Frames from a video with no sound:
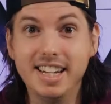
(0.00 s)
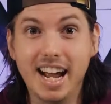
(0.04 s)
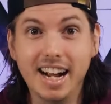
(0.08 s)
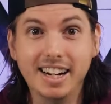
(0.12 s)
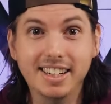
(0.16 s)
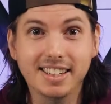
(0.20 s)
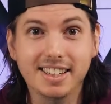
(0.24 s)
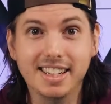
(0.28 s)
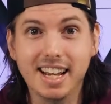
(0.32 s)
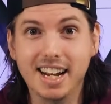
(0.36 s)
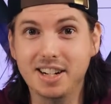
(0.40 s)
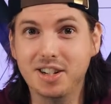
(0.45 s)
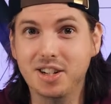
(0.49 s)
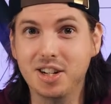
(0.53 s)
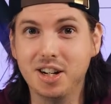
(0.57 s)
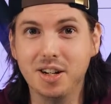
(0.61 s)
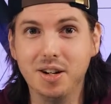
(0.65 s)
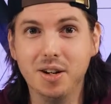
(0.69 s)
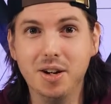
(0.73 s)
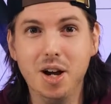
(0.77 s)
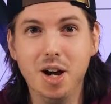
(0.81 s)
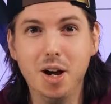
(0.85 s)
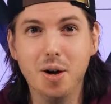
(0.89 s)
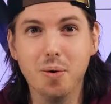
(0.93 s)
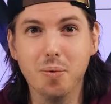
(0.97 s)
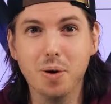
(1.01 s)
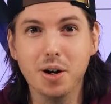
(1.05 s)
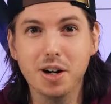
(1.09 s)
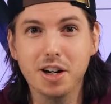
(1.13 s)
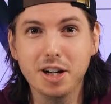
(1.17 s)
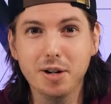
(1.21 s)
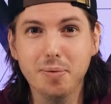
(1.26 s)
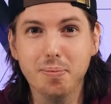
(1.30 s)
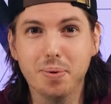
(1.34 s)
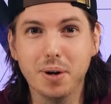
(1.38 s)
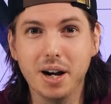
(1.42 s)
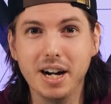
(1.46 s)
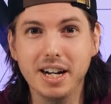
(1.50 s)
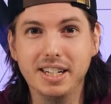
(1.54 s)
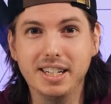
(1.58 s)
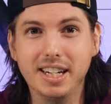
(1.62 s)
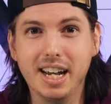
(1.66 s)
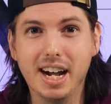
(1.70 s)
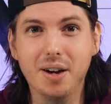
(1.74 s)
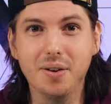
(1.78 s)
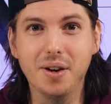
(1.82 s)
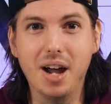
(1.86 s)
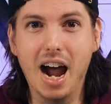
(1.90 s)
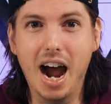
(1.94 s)
next section, we're going to break
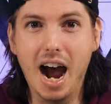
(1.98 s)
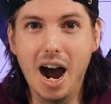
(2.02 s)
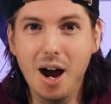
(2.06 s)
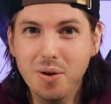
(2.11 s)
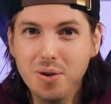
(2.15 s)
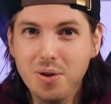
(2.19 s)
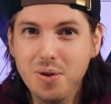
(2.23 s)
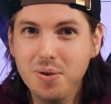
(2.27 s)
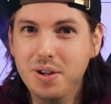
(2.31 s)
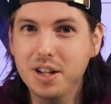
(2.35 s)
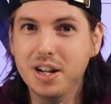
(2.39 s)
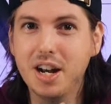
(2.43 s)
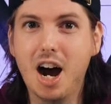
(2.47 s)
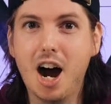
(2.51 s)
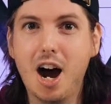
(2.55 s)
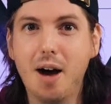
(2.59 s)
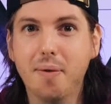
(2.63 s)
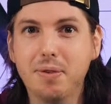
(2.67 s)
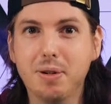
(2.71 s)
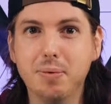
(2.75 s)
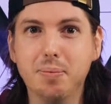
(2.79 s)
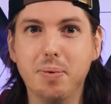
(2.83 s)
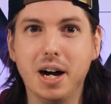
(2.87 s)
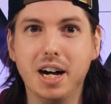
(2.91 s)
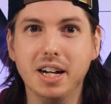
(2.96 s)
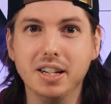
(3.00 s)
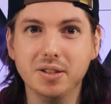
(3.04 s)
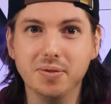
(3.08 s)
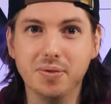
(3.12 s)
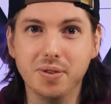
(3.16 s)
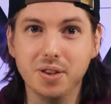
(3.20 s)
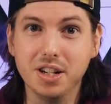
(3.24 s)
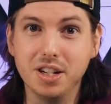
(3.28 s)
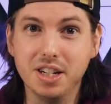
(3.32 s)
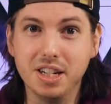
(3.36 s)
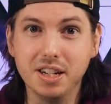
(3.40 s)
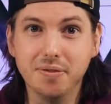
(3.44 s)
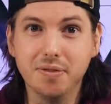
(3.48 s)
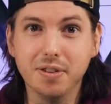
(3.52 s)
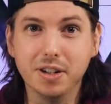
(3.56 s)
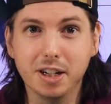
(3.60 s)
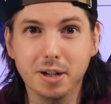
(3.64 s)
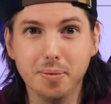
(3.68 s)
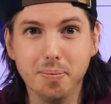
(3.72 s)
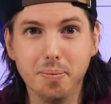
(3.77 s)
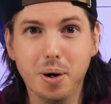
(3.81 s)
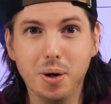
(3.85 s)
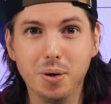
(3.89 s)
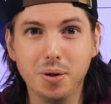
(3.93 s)
down how you can optimize for the
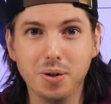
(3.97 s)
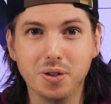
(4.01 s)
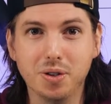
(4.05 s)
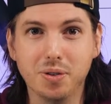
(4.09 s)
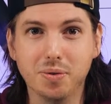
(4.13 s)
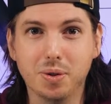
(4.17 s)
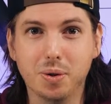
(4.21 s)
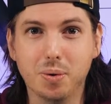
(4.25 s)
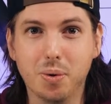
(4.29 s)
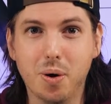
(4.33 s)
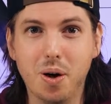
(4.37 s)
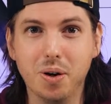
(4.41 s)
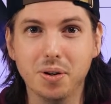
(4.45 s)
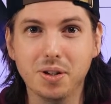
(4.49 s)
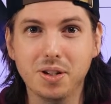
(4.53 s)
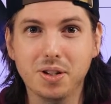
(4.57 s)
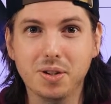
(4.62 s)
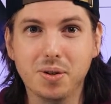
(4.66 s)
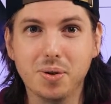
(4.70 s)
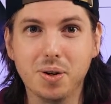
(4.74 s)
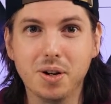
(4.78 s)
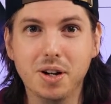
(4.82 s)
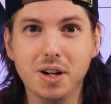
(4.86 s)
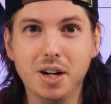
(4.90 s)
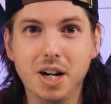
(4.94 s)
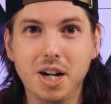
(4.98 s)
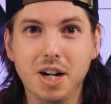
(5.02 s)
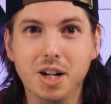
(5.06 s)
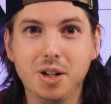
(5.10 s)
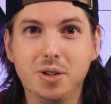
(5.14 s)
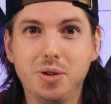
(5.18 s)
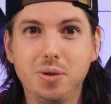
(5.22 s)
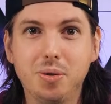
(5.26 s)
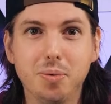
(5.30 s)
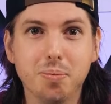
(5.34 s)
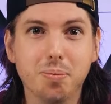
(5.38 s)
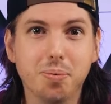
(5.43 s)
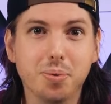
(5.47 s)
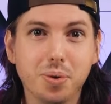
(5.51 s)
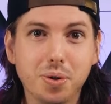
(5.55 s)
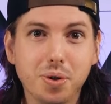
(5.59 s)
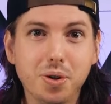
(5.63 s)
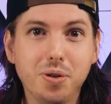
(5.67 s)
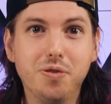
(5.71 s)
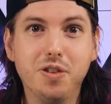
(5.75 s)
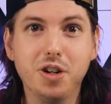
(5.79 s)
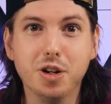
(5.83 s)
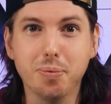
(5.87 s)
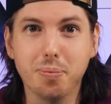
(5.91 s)
different components of quality score to
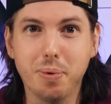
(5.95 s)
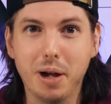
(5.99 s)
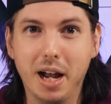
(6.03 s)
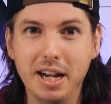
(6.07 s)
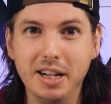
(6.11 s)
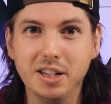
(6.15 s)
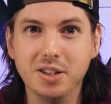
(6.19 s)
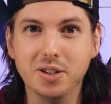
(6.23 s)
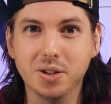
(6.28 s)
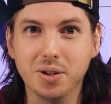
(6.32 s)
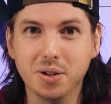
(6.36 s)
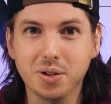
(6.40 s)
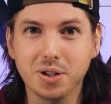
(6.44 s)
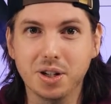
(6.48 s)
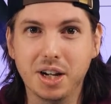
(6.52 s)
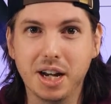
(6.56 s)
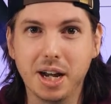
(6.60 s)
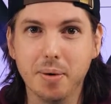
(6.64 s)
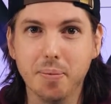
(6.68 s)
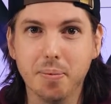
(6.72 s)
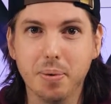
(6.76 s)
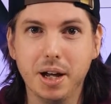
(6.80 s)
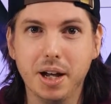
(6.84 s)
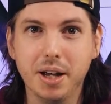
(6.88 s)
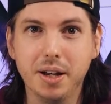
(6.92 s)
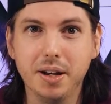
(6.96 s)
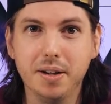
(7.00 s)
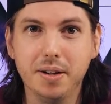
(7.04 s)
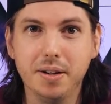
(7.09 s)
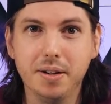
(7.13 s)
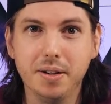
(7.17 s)
improve your paid search campaign.